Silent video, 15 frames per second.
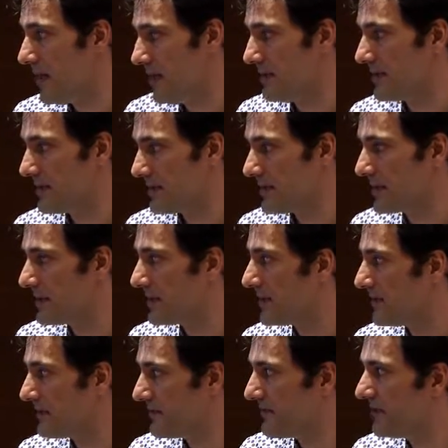as a
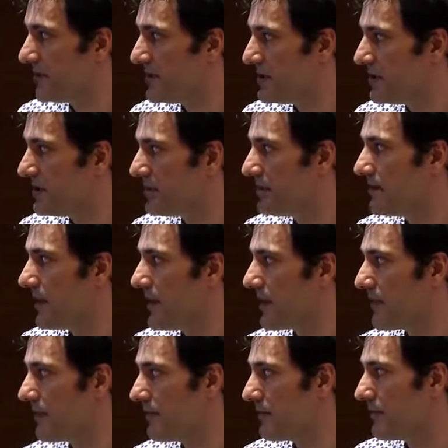certain revision
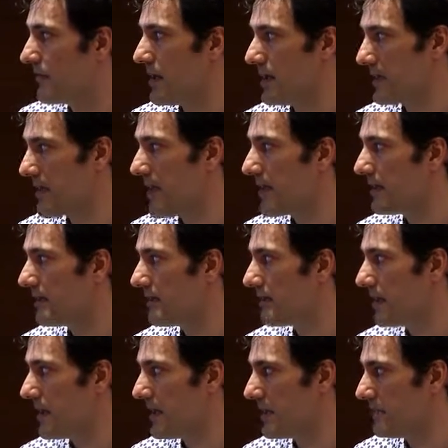and again
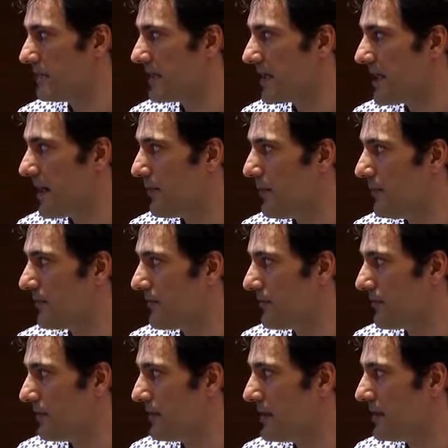decoupled
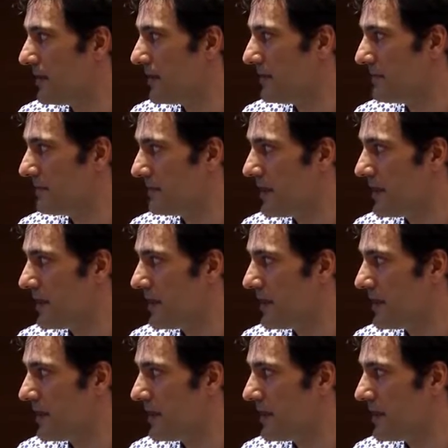from the